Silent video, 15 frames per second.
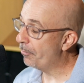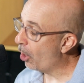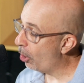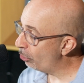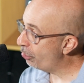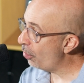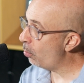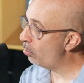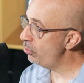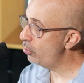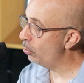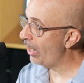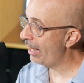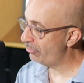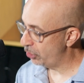Although you
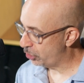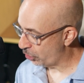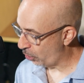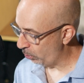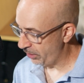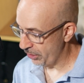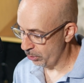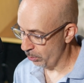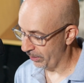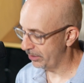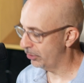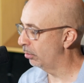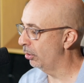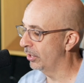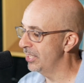don't have to totally do it.
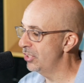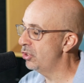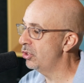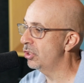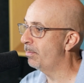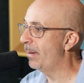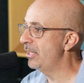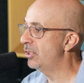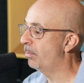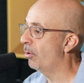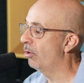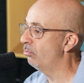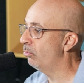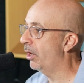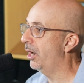So look, this is just based
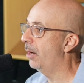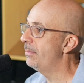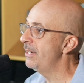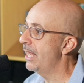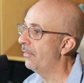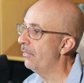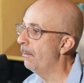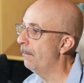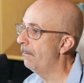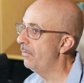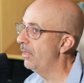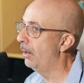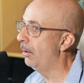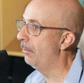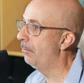upon running up and down
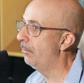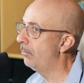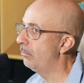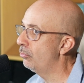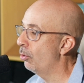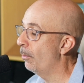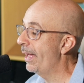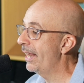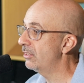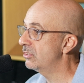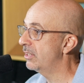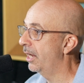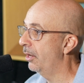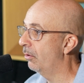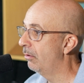the chromatic
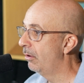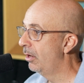scale.